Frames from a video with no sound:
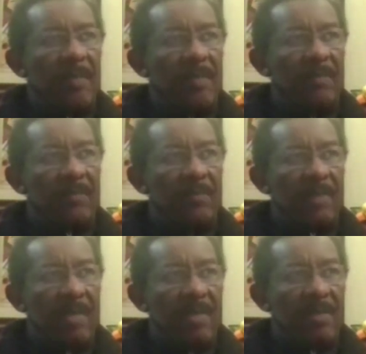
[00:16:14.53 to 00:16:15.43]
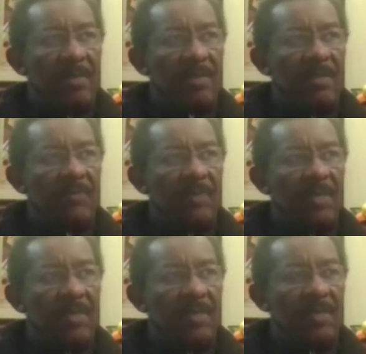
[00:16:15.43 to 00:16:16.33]
And from what I understand
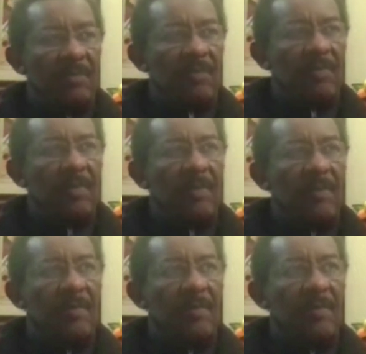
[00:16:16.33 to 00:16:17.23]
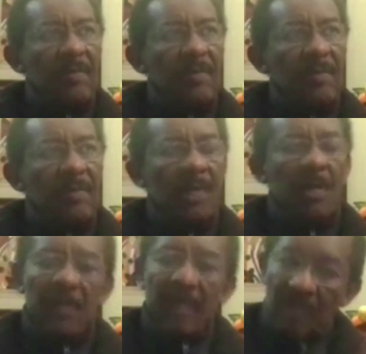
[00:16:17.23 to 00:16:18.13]
from him, this is what my,
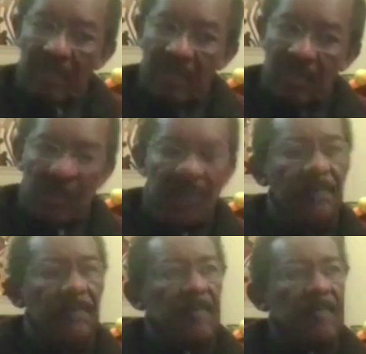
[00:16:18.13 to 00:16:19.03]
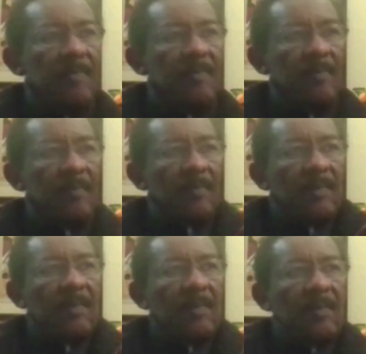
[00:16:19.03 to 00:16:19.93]
my grandmother told me,
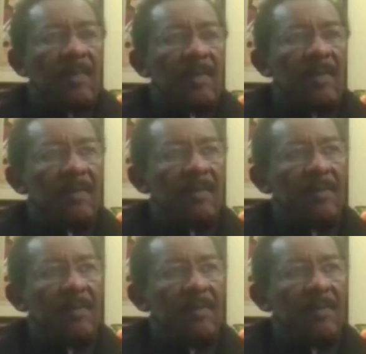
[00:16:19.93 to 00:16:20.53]
that